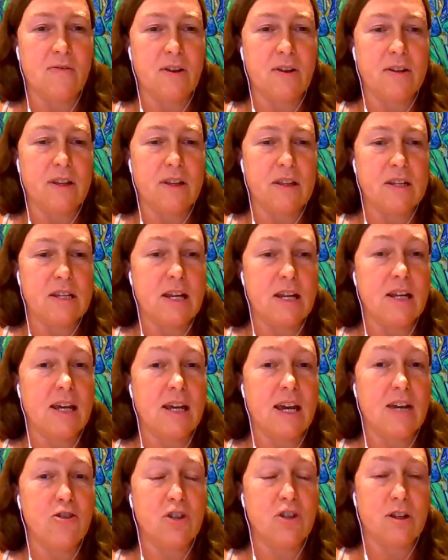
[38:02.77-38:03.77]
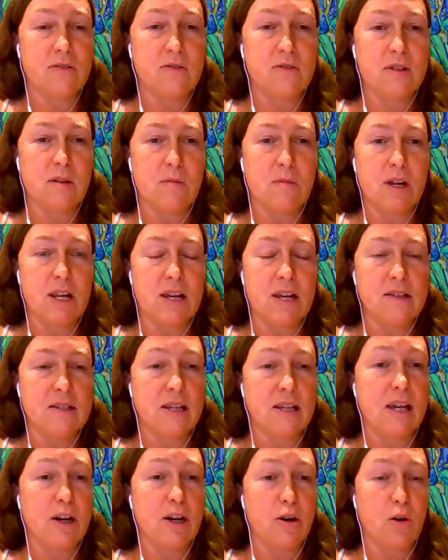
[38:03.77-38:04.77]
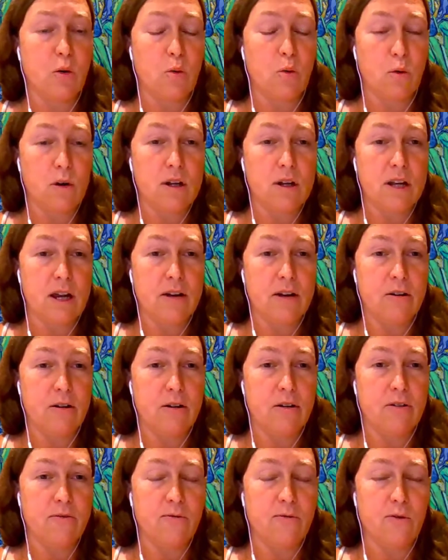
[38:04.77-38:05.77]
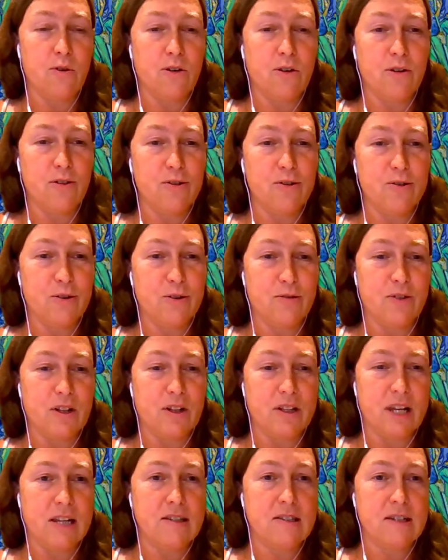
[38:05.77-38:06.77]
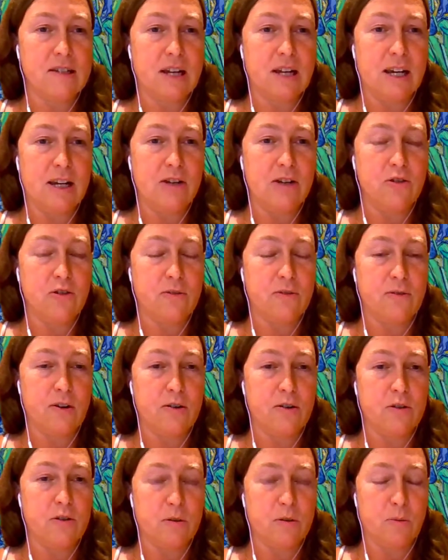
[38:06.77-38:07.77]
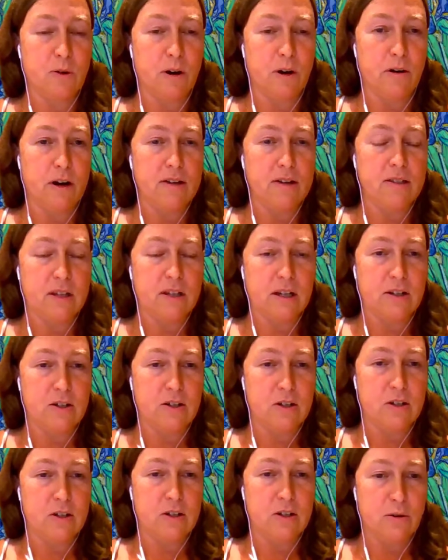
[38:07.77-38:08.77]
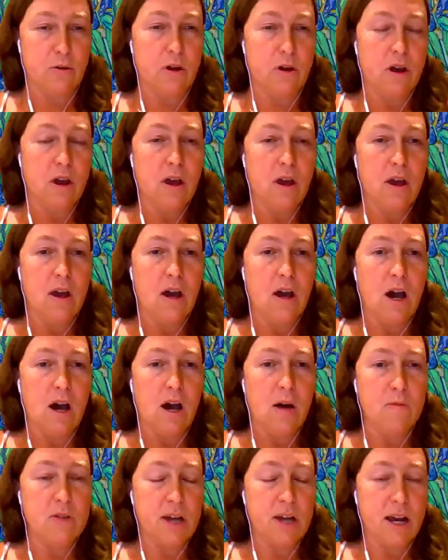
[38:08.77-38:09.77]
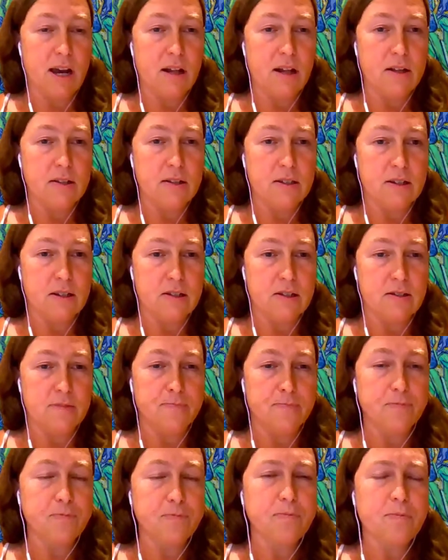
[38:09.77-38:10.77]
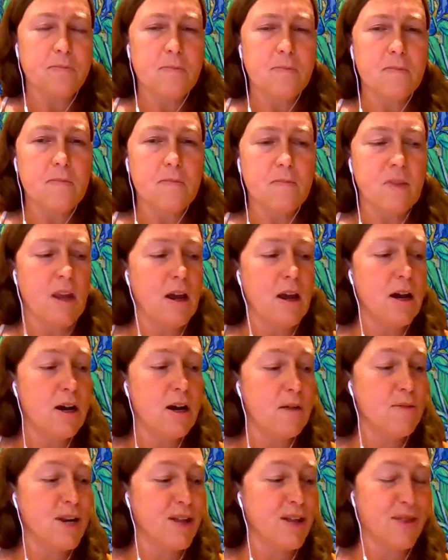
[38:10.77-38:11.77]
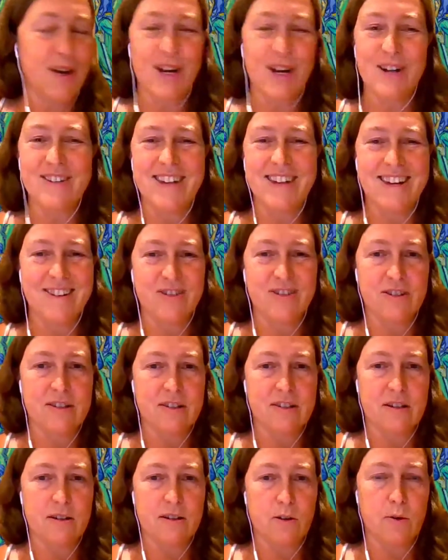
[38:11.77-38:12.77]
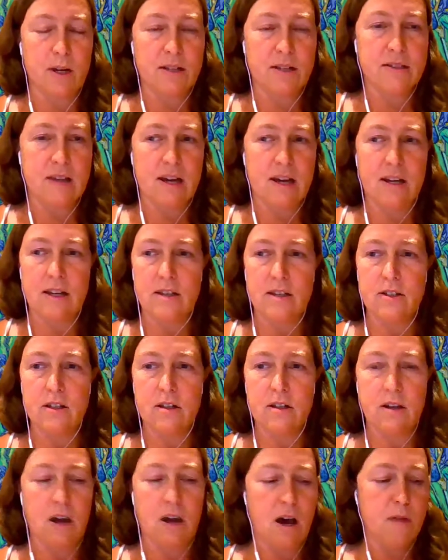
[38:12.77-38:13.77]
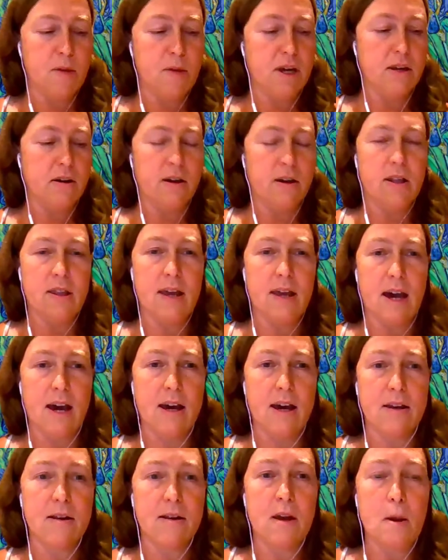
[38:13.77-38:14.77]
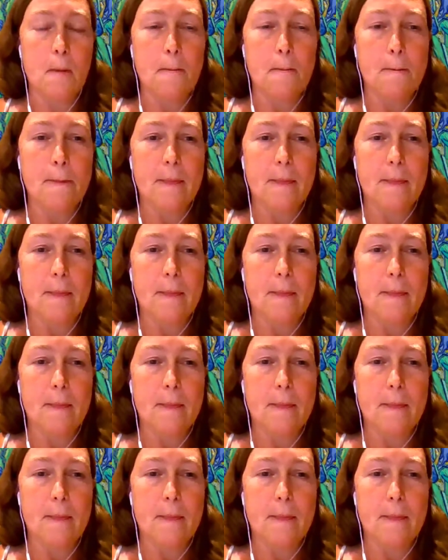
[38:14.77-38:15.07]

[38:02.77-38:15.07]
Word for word: specifically the dedication of somebody as a care coordinator for sort of the late stage or folks who are progressing to um, dialysis um, and I thought I'd take just a quick second to comment on that.